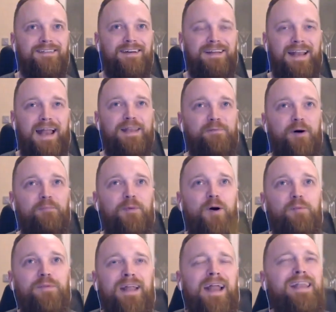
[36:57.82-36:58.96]
in any one
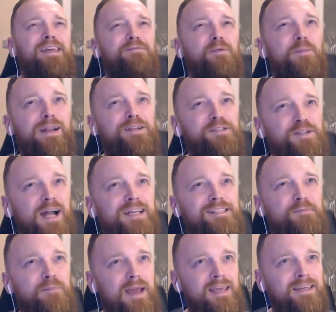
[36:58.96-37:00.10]
moment. And even when I try
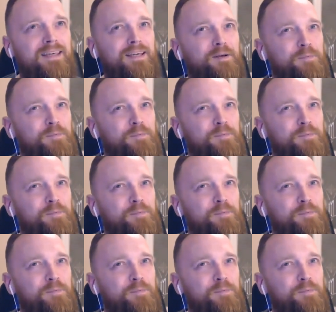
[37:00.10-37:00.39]
to make it